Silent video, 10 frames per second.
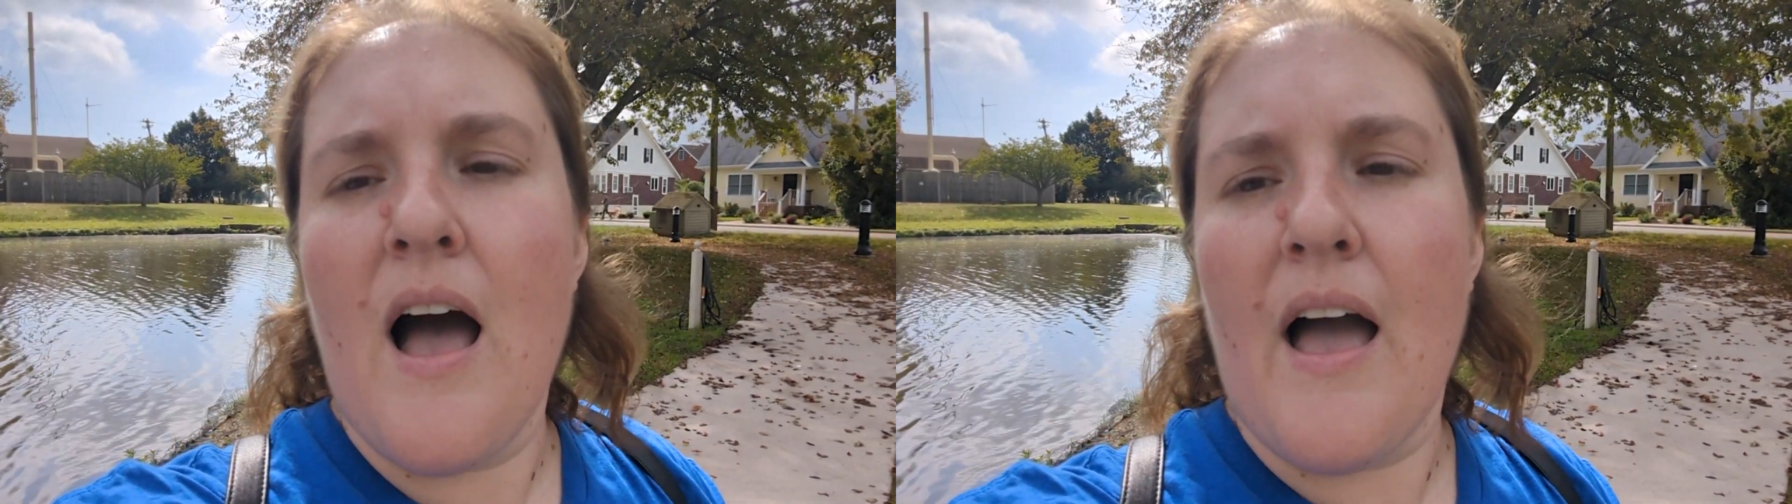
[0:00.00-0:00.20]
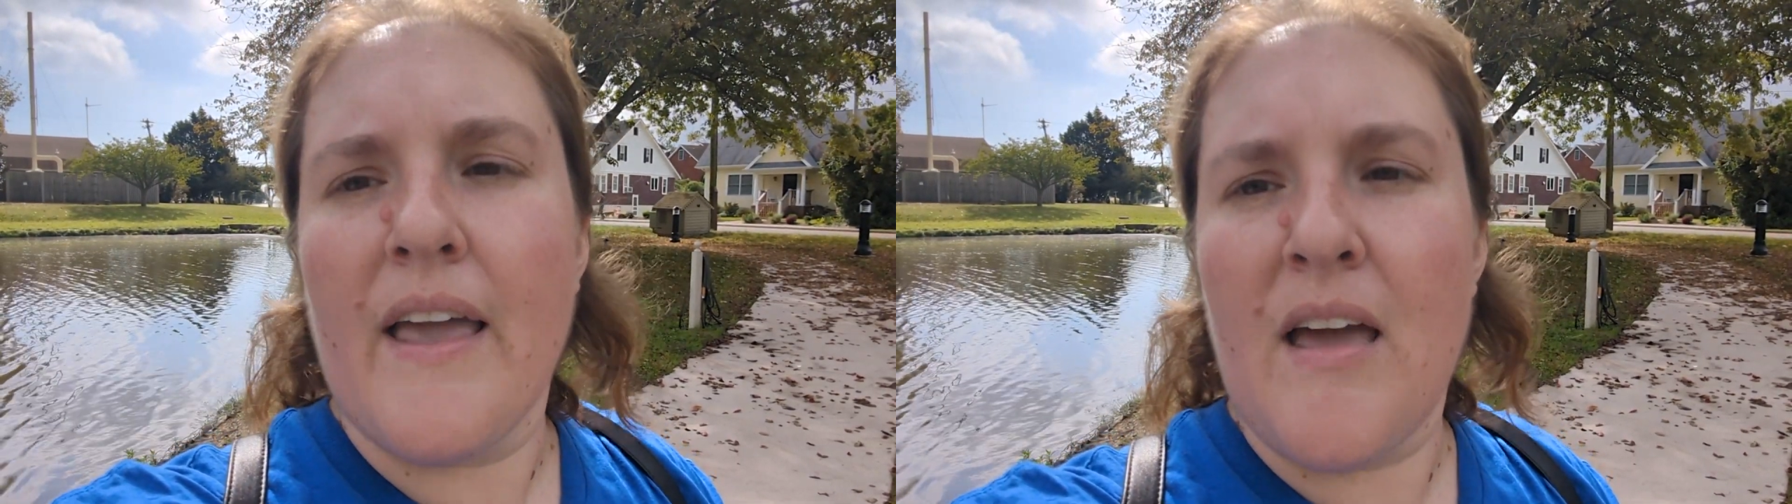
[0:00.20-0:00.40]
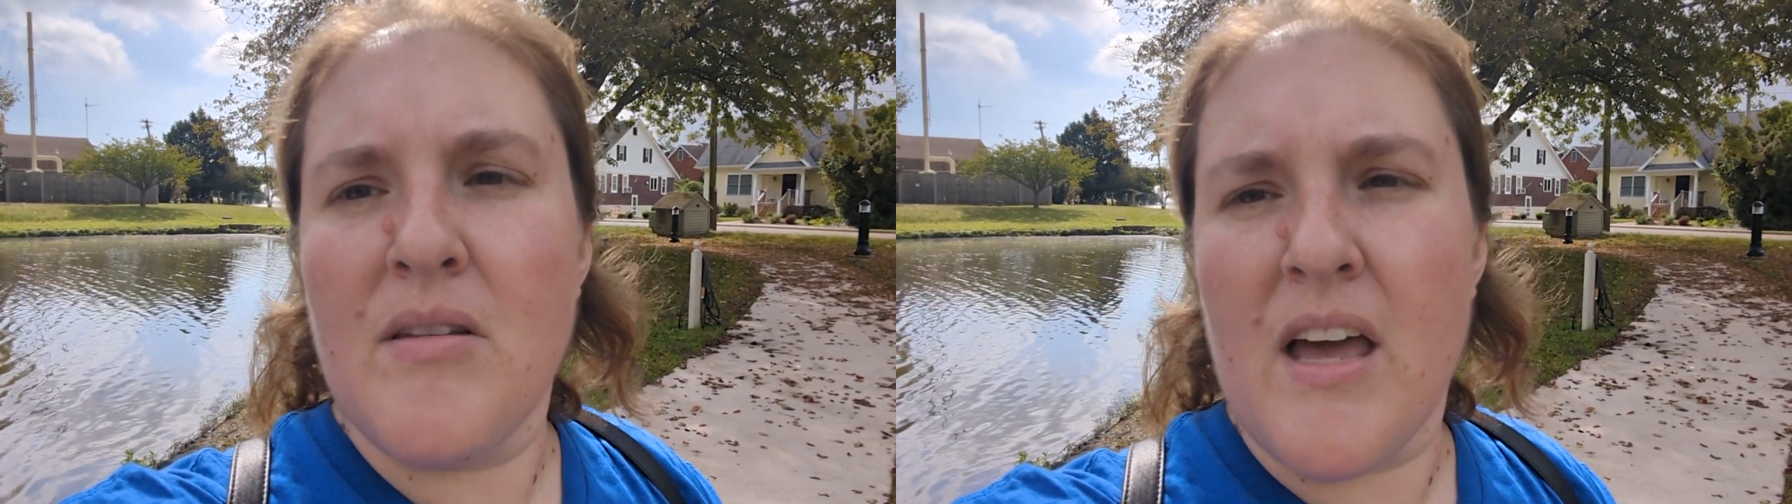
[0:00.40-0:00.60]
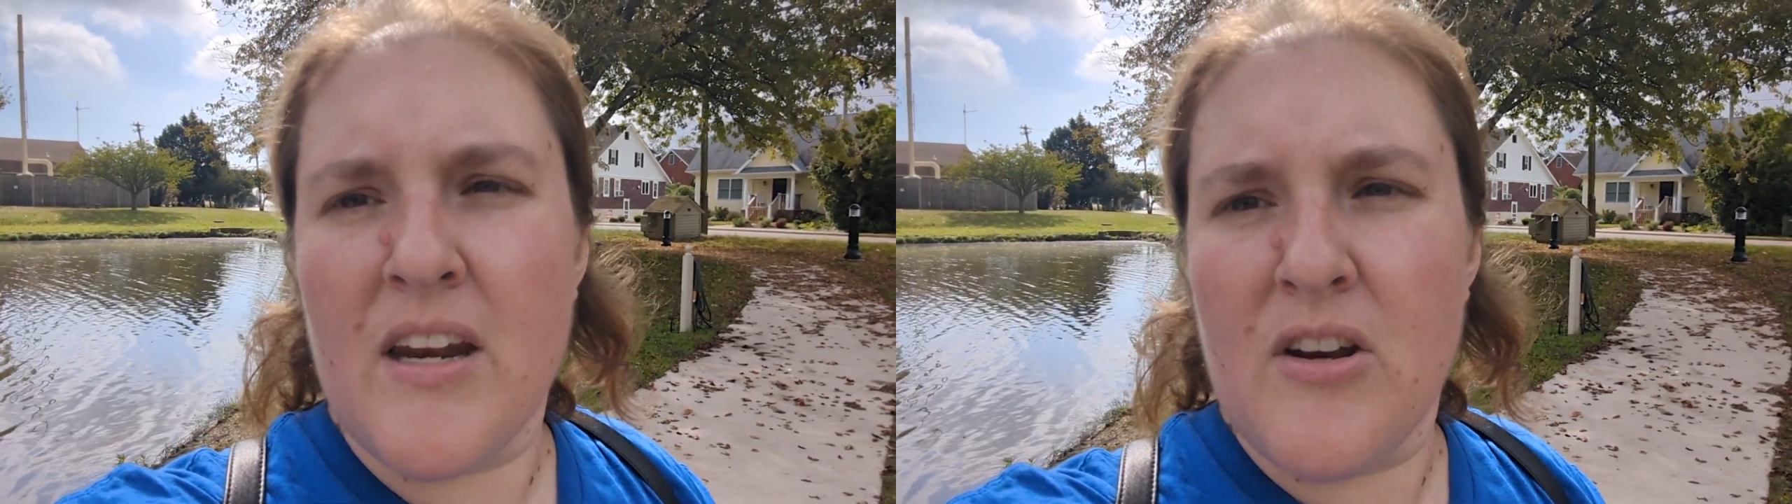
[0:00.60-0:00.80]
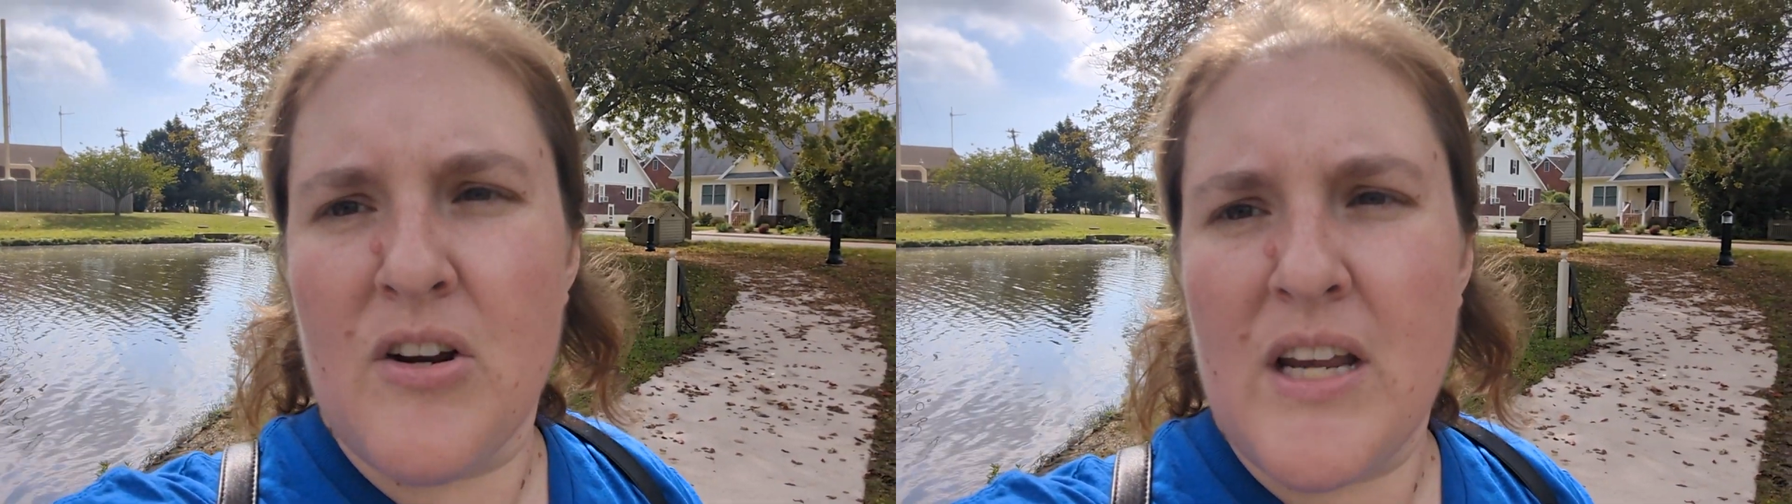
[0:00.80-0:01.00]
I came down
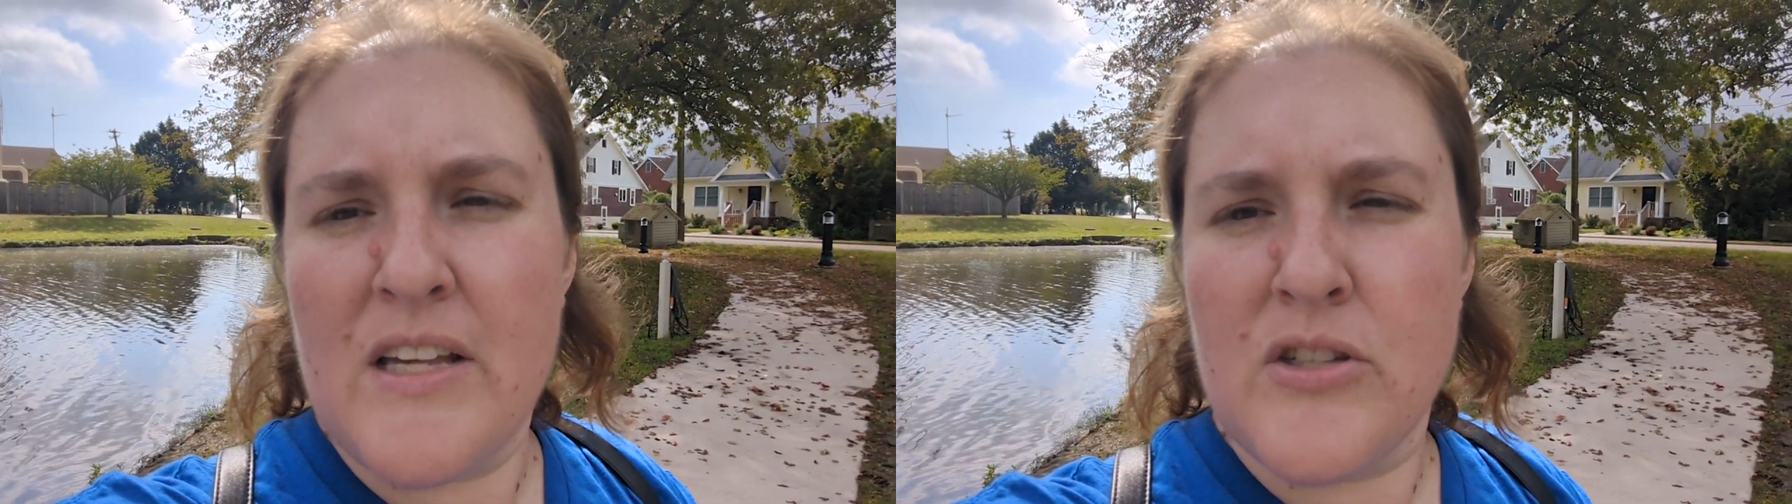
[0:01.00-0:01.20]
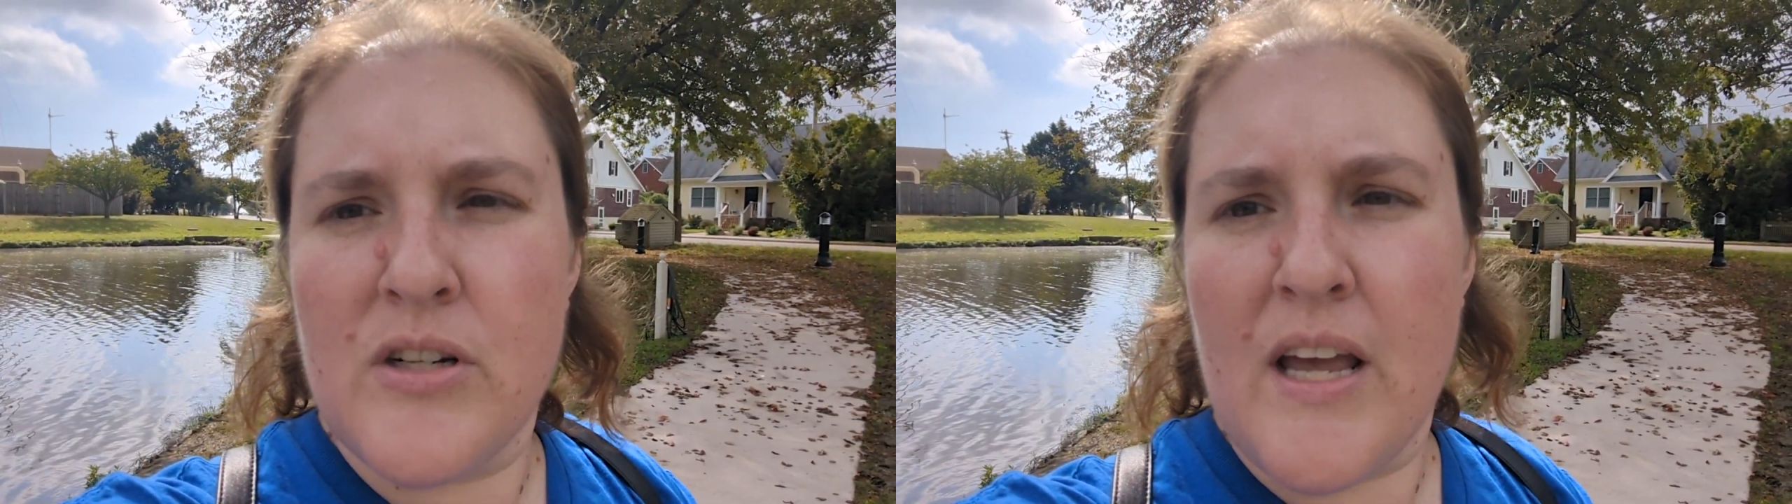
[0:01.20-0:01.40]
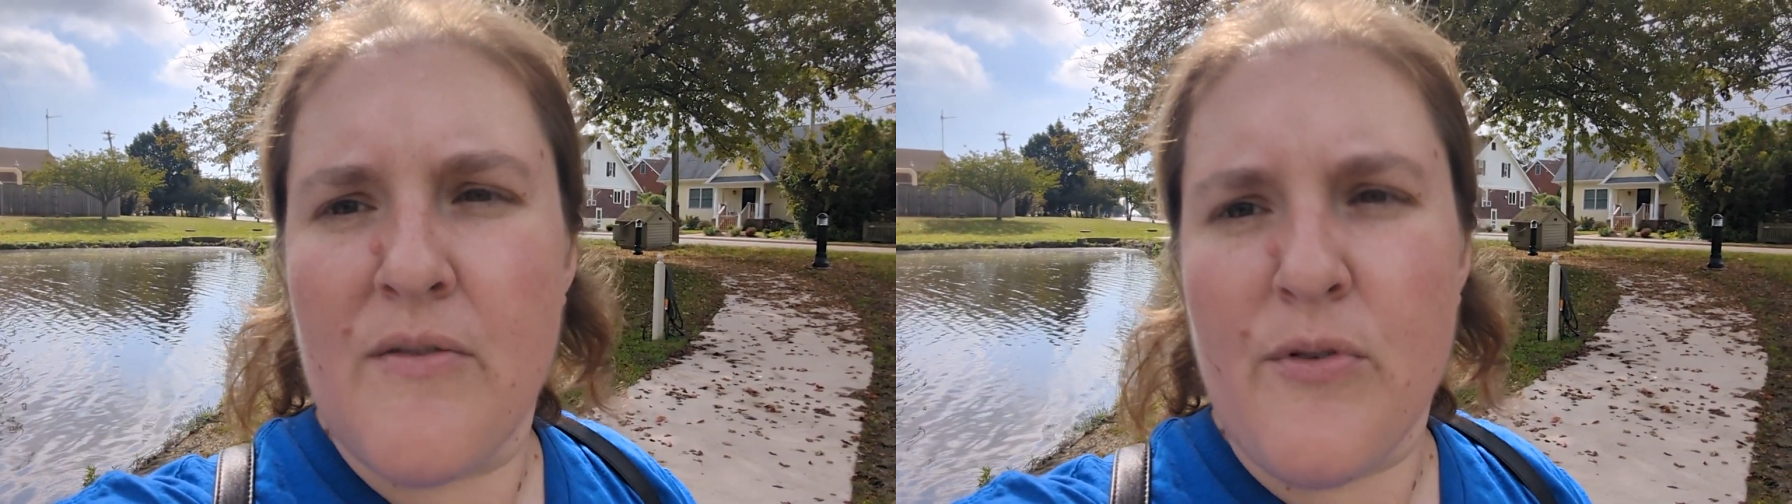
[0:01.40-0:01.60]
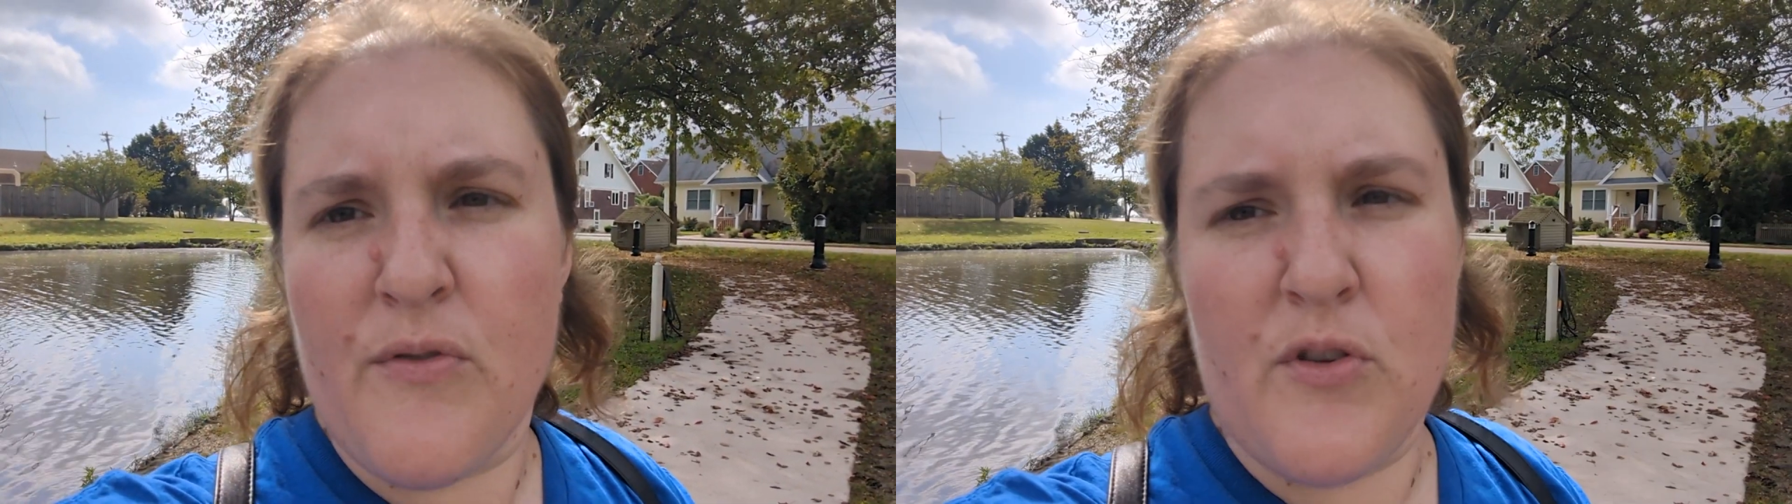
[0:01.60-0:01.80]
here yesterday for a